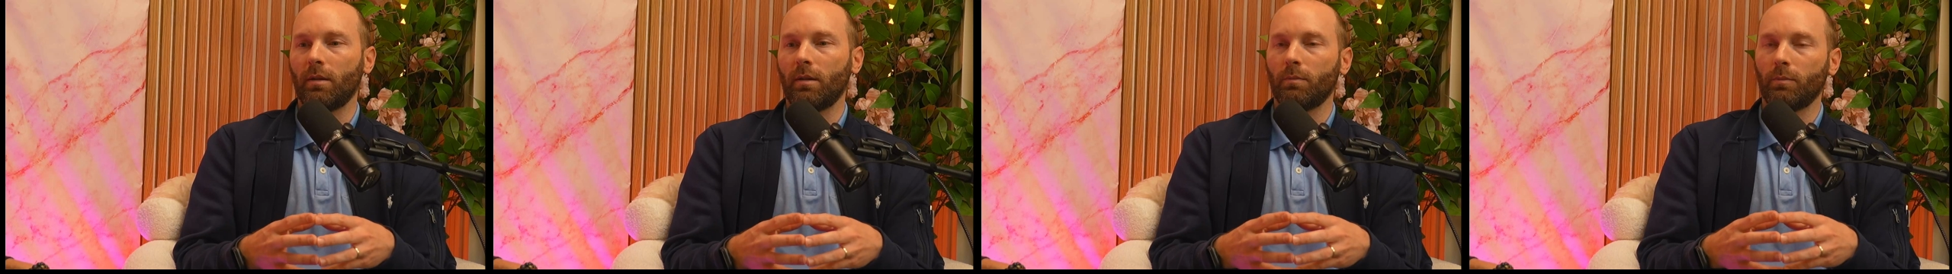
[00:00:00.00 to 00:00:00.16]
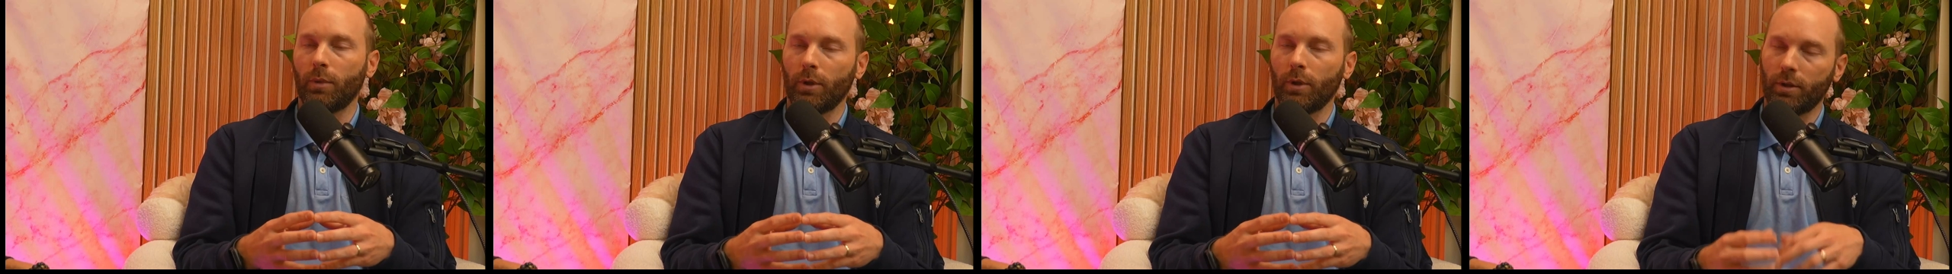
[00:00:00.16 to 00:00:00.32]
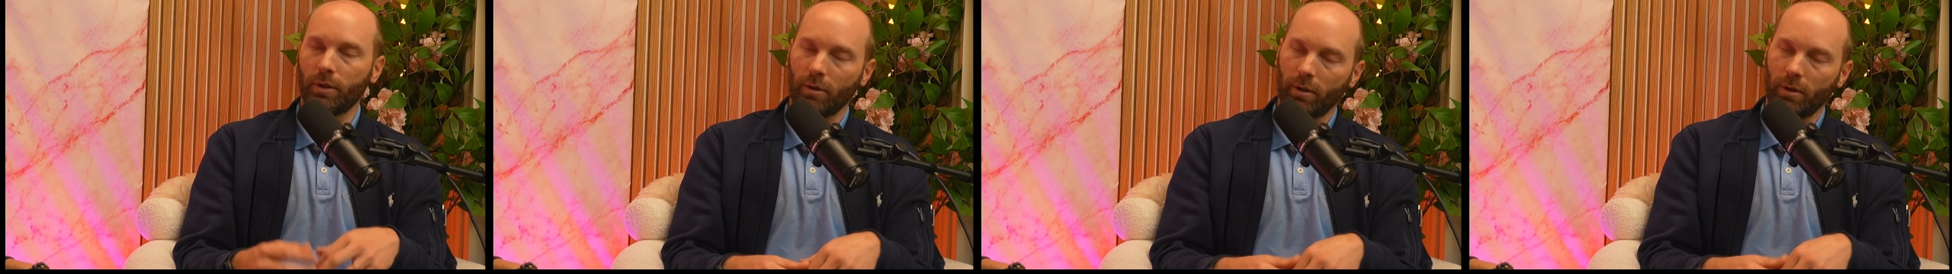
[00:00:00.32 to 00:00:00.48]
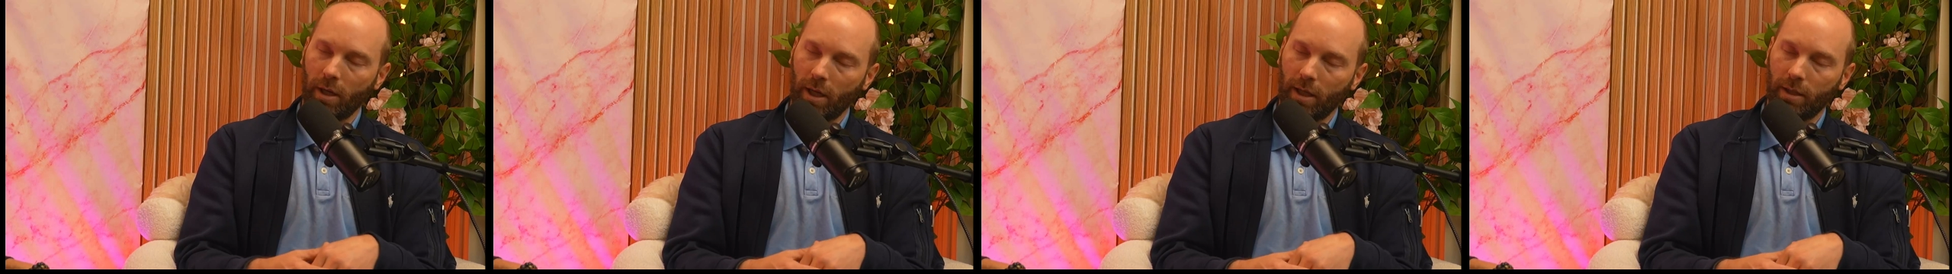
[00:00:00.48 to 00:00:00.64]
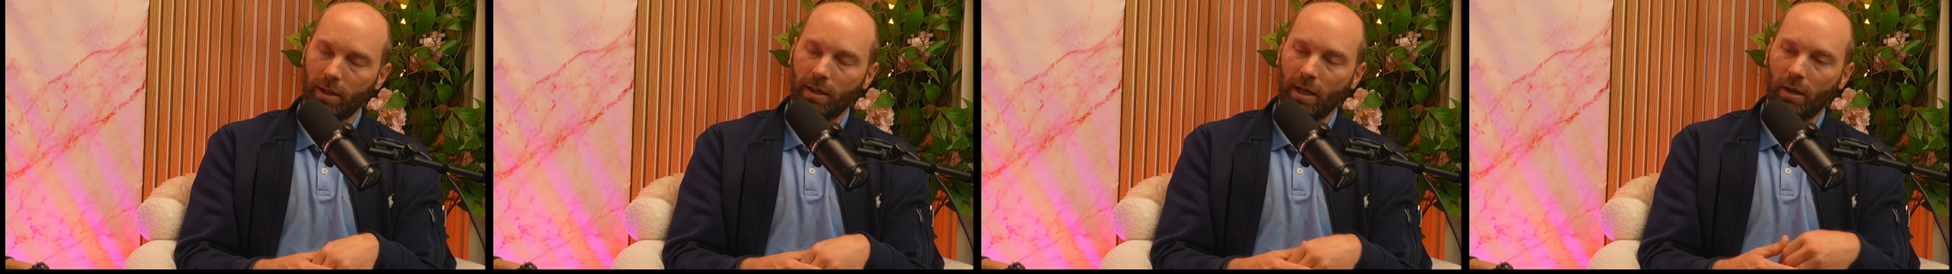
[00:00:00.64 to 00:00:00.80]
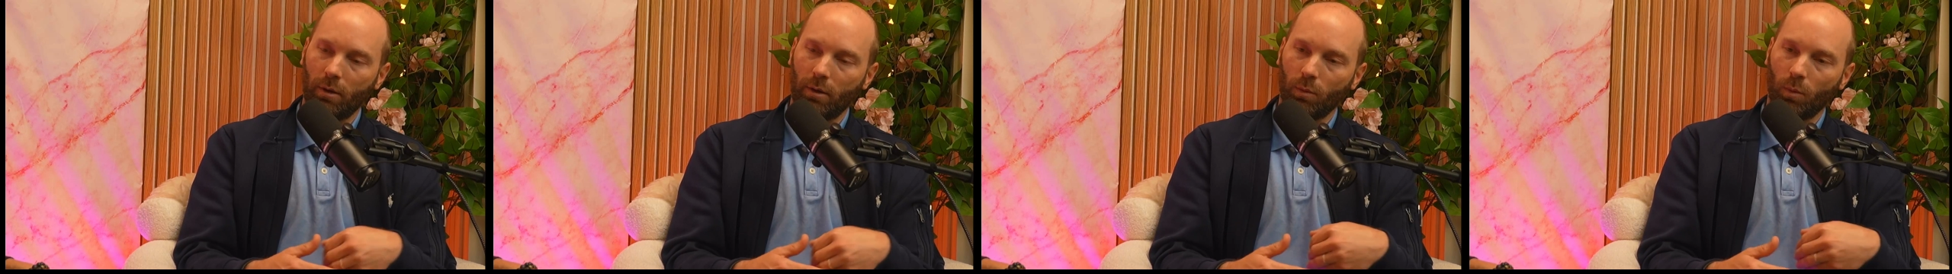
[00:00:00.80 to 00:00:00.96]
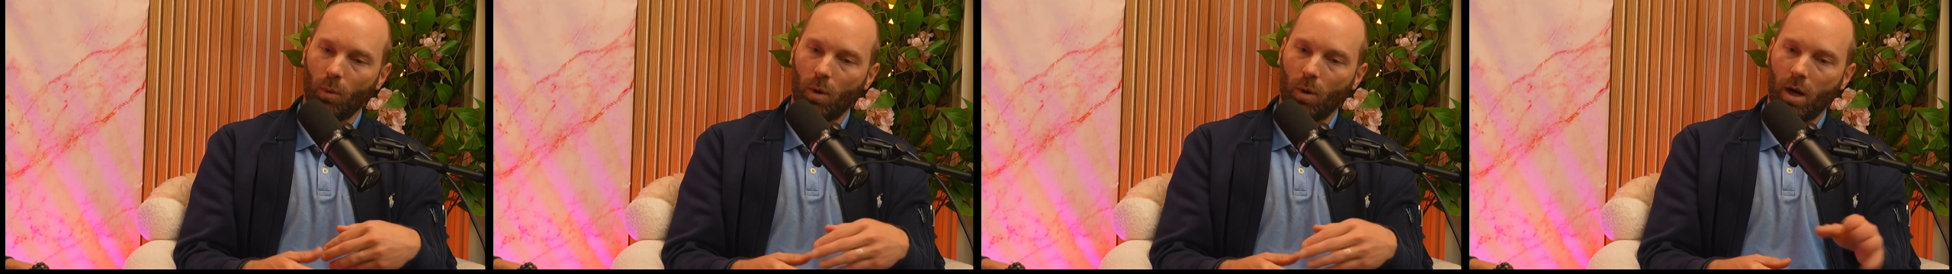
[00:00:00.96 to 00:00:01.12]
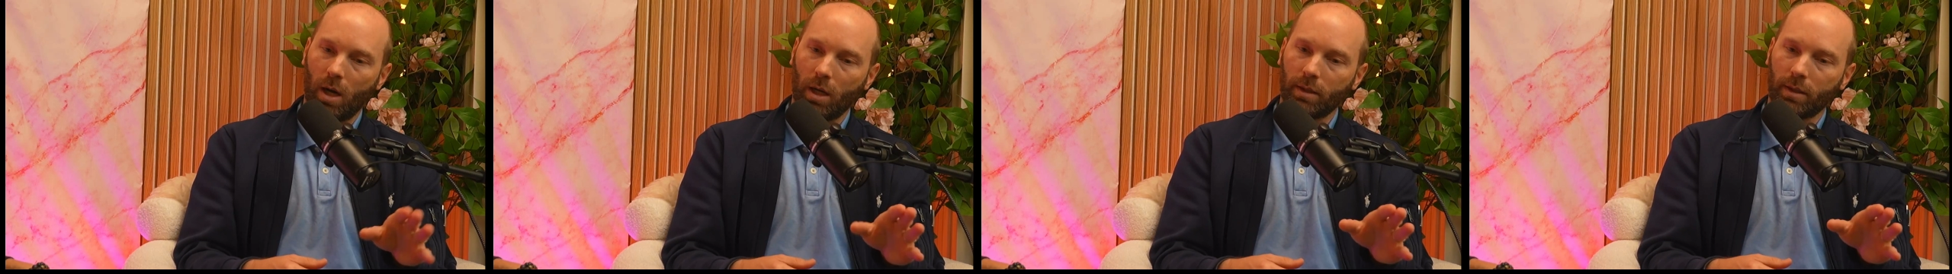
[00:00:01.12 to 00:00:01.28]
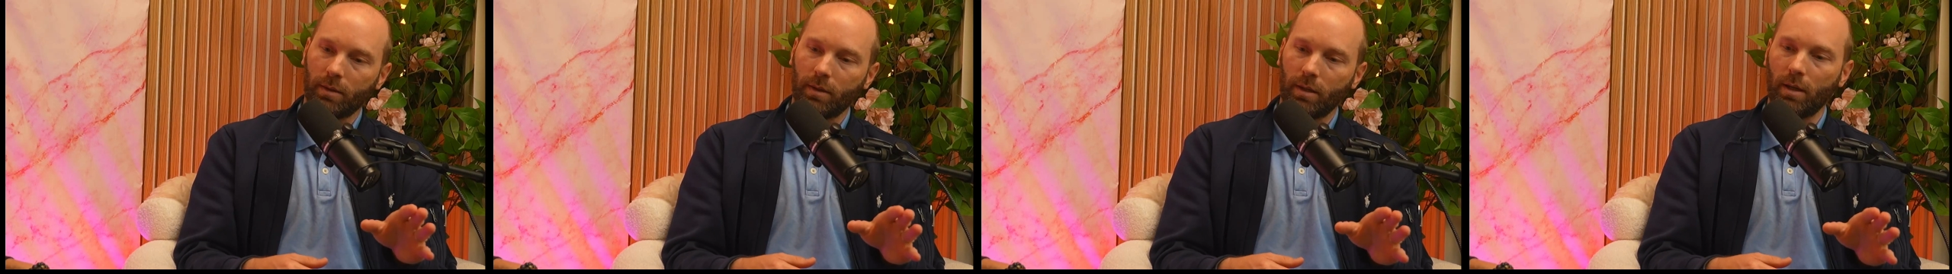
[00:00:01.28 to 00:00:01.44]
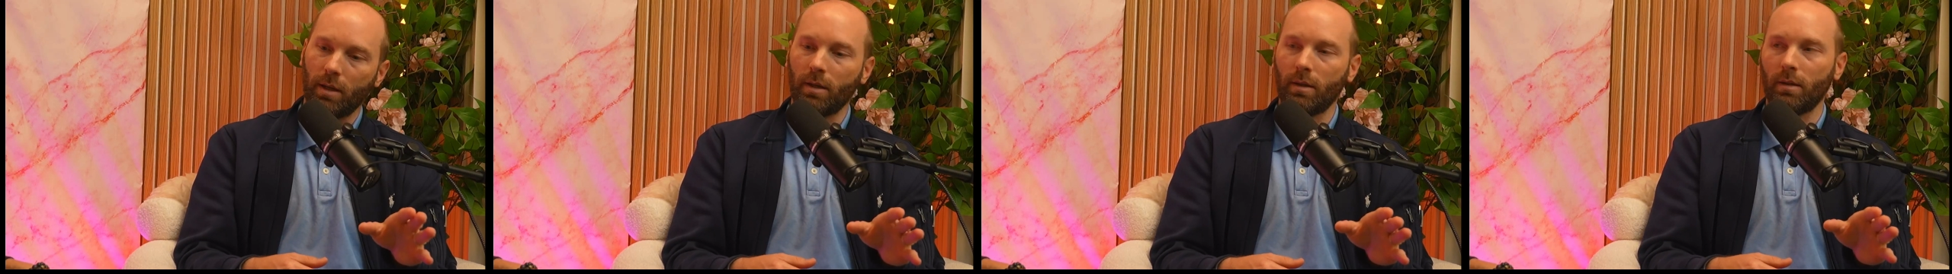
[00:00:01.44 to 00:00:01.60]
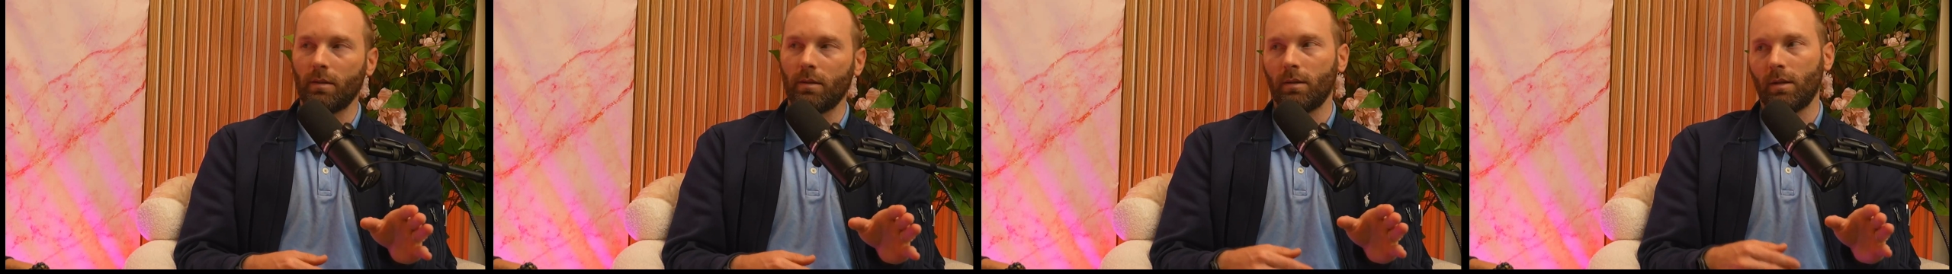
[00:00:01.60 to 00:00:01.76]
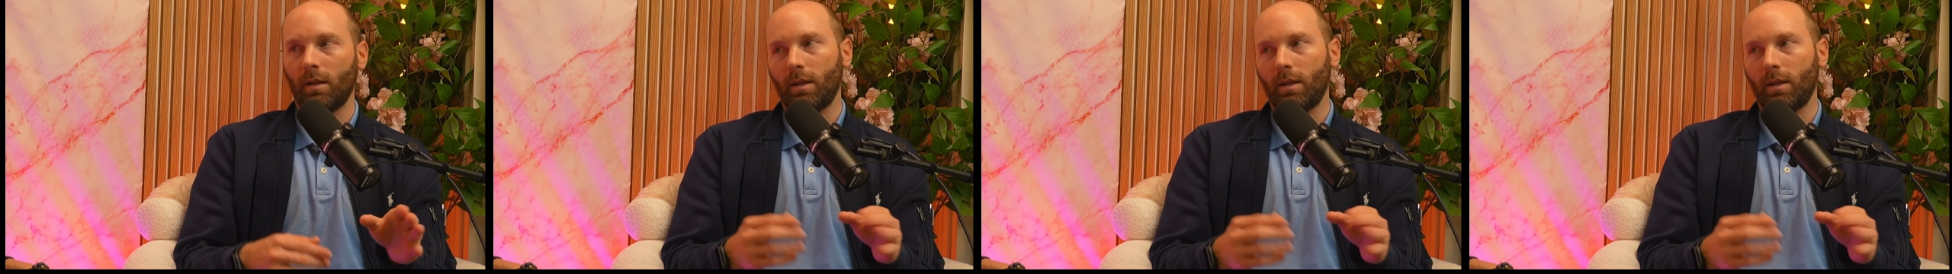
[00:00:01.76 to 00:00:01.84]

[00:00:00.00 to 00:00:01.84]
puts their head down, walks in,